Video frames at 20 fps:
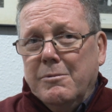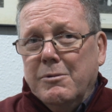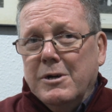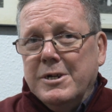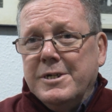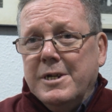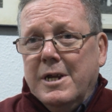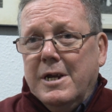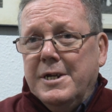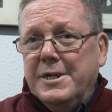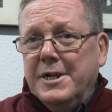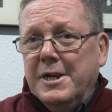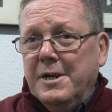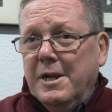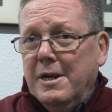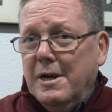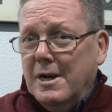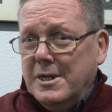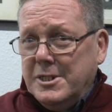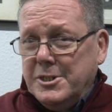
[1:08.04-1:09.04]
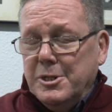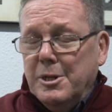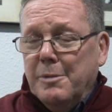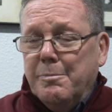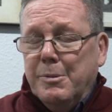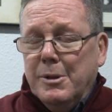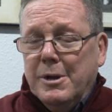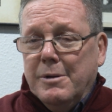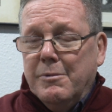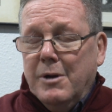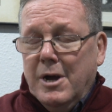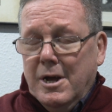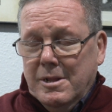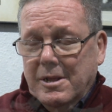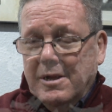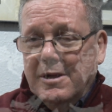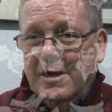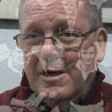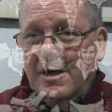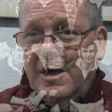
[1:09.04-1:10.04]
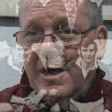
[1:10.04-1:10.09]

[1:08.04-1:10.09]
it wasn't. He didn't actually play. Well,